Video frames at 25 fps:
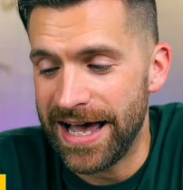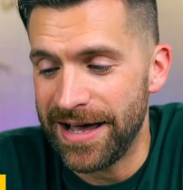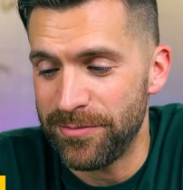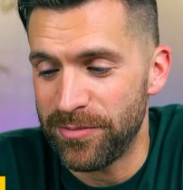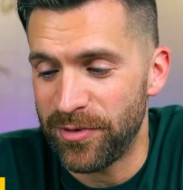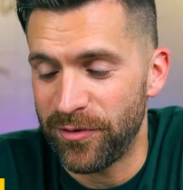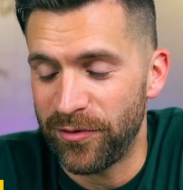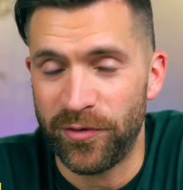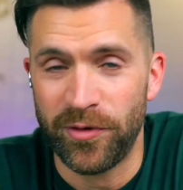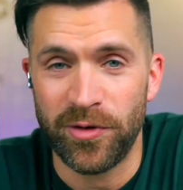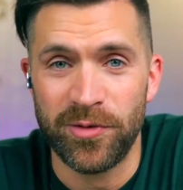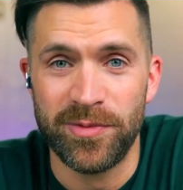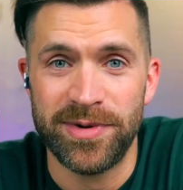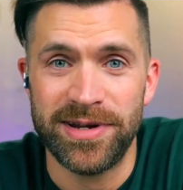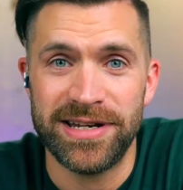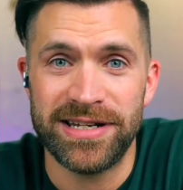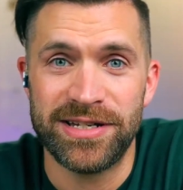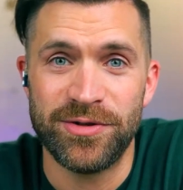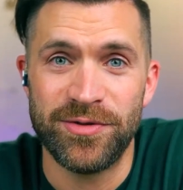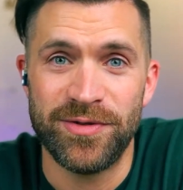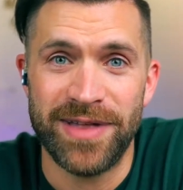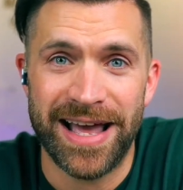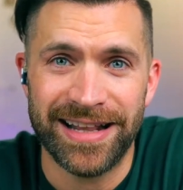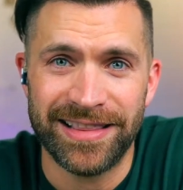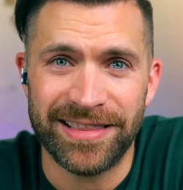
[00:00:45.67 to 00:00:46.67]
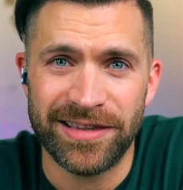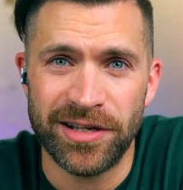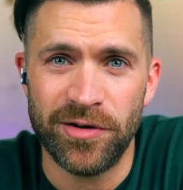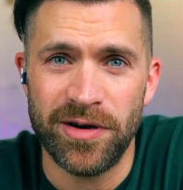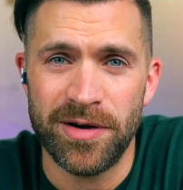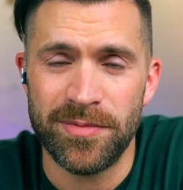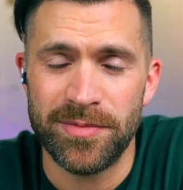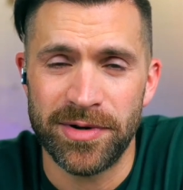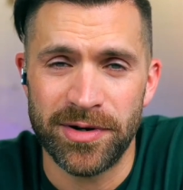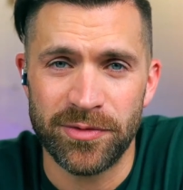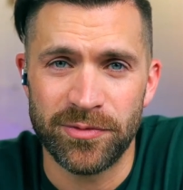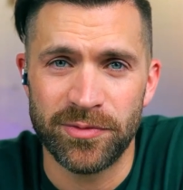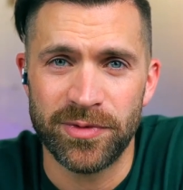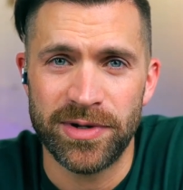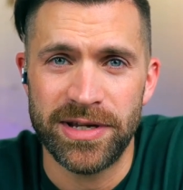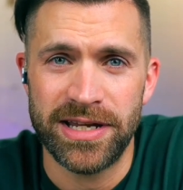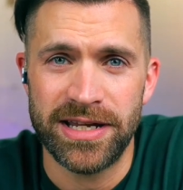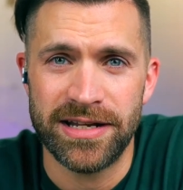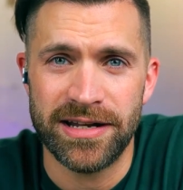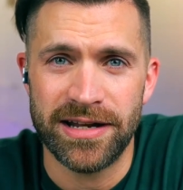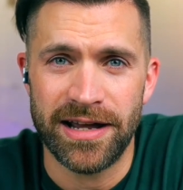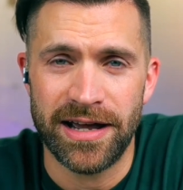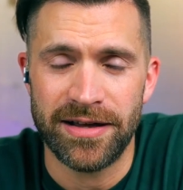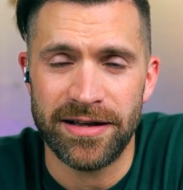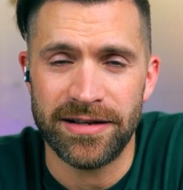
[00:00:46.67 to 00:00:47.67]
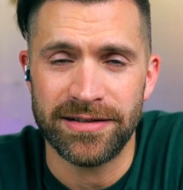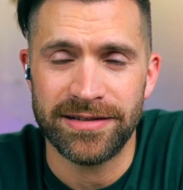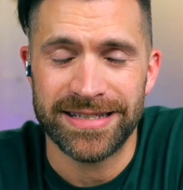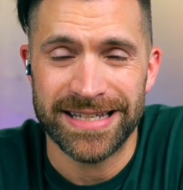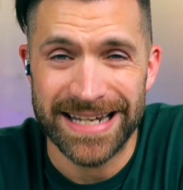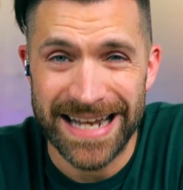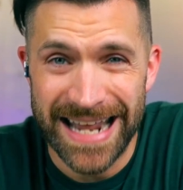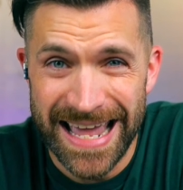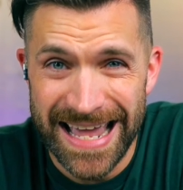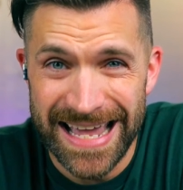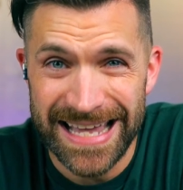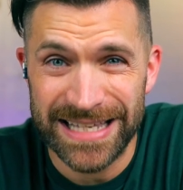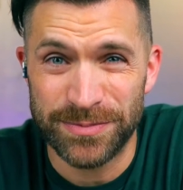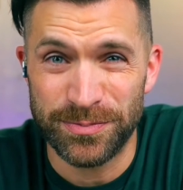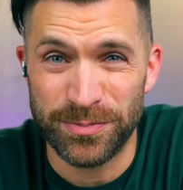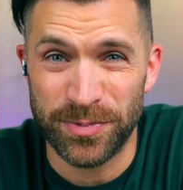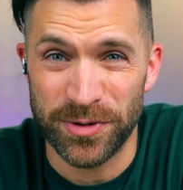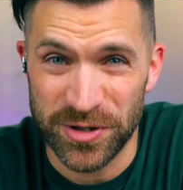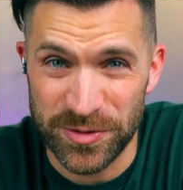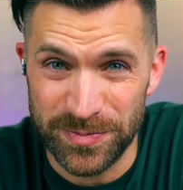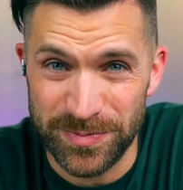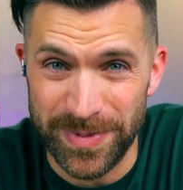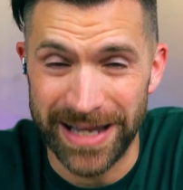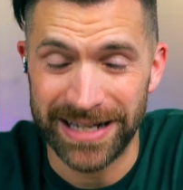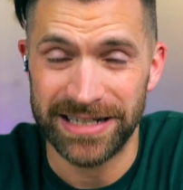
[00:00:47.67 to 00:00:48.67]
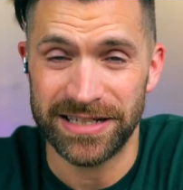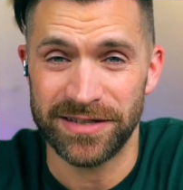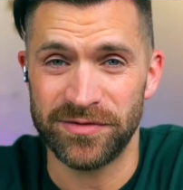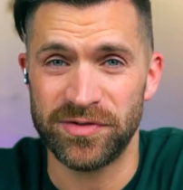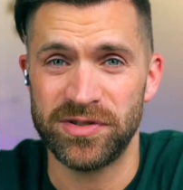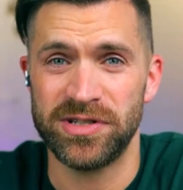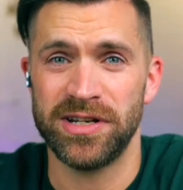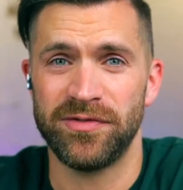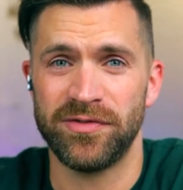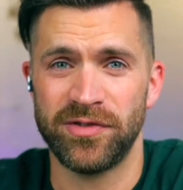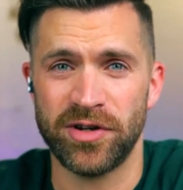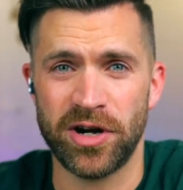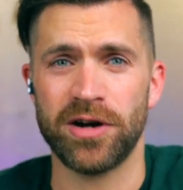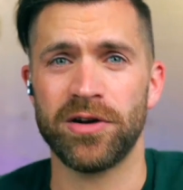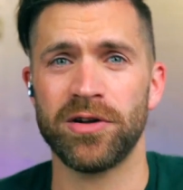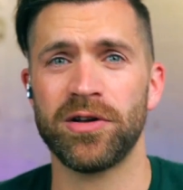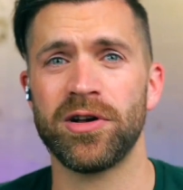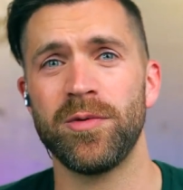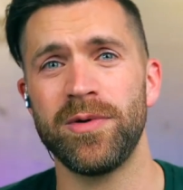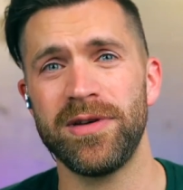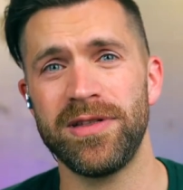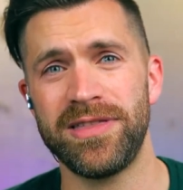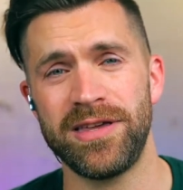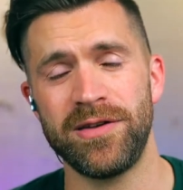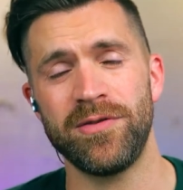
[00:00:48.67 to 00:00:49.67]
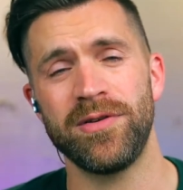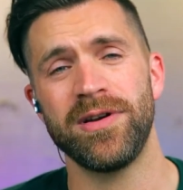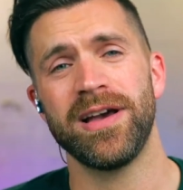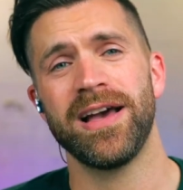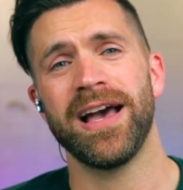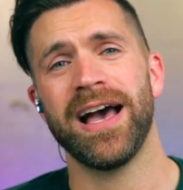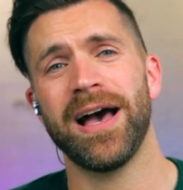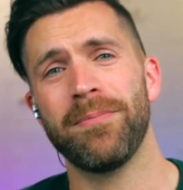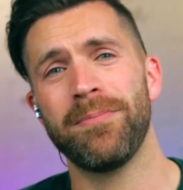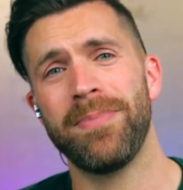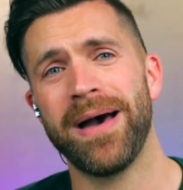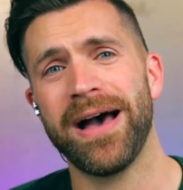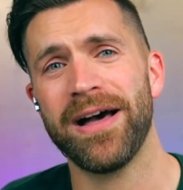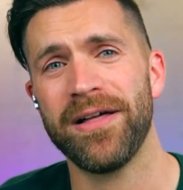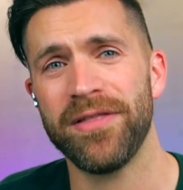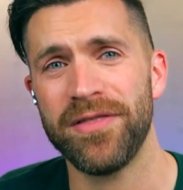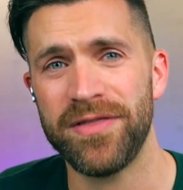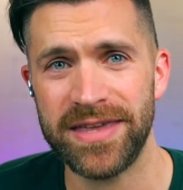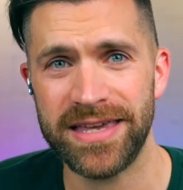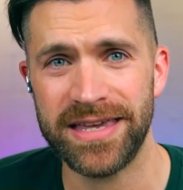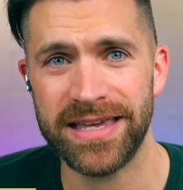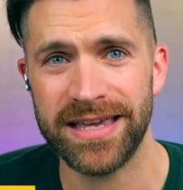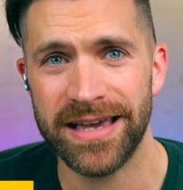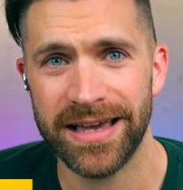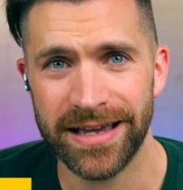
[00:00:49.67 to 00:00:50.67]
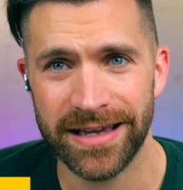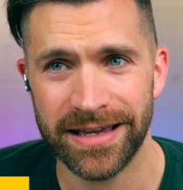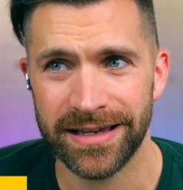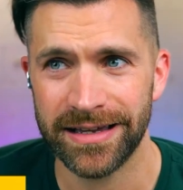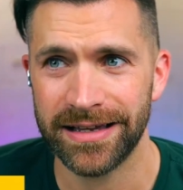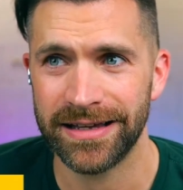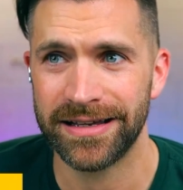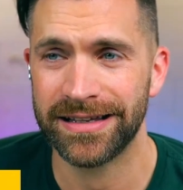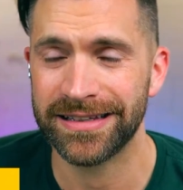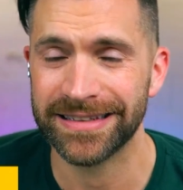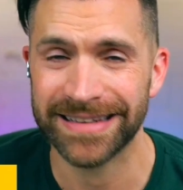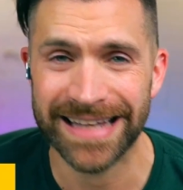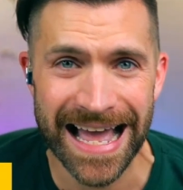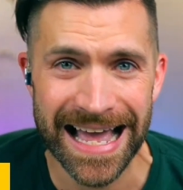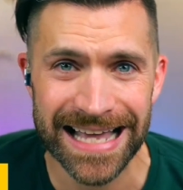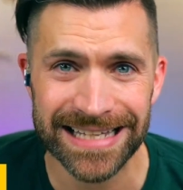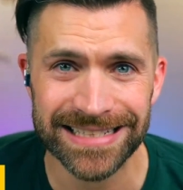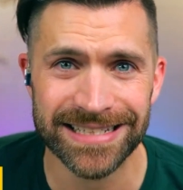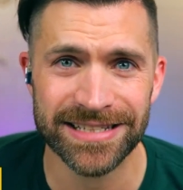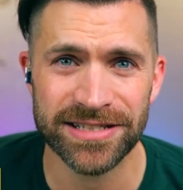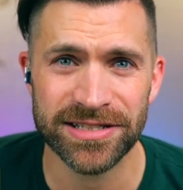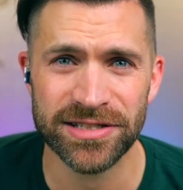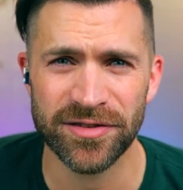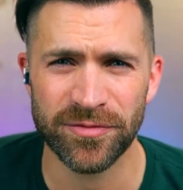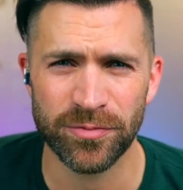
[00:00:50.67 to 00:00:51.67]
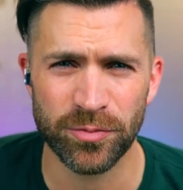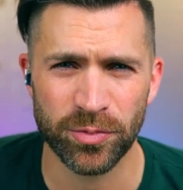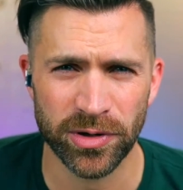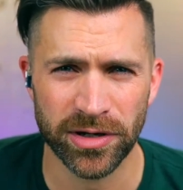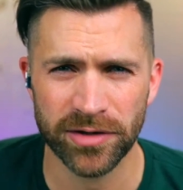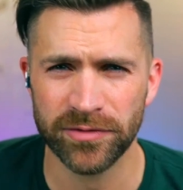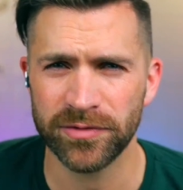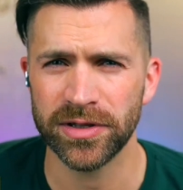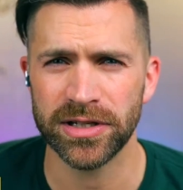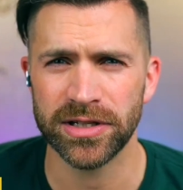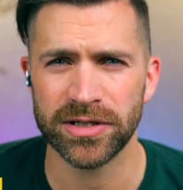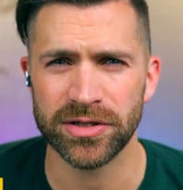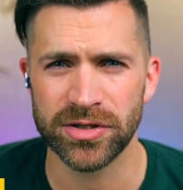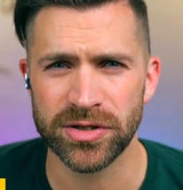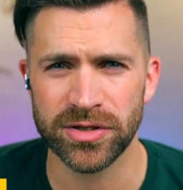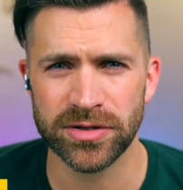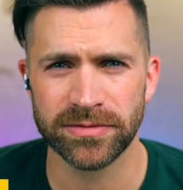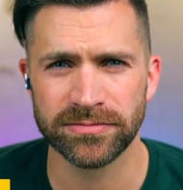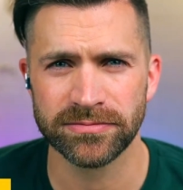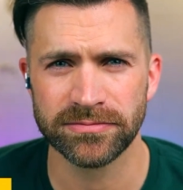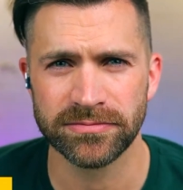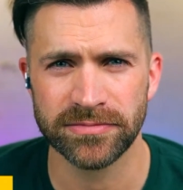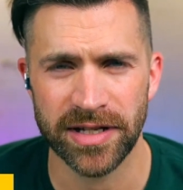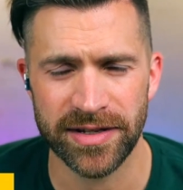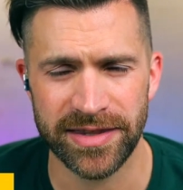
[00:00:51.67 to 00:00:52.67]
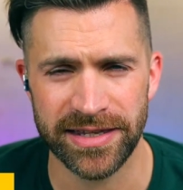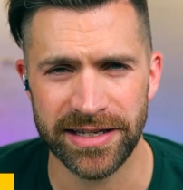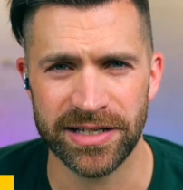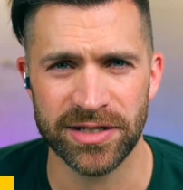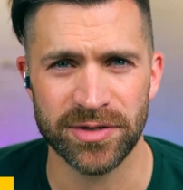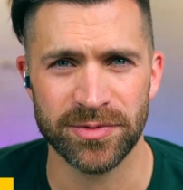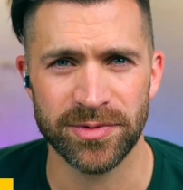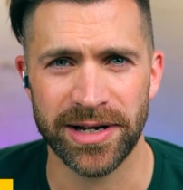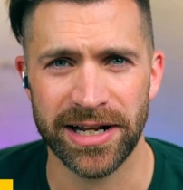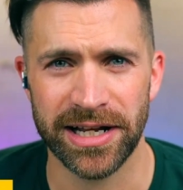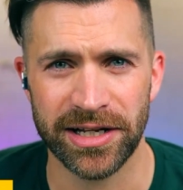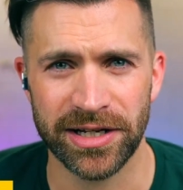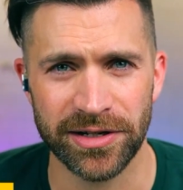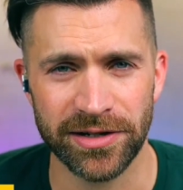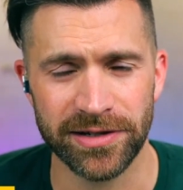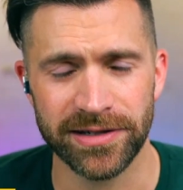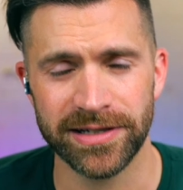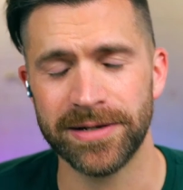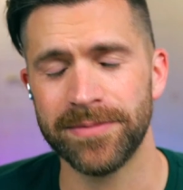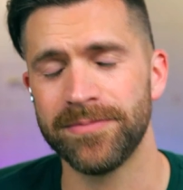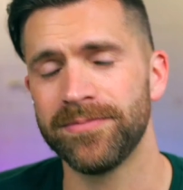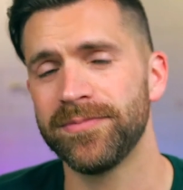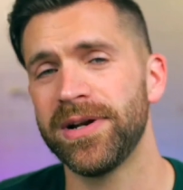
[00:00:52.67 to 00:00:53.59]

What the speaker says: Before we do that, though, I'm going to read today's Perspective Shift article with you about the glasses of privilege, I think is what I called it.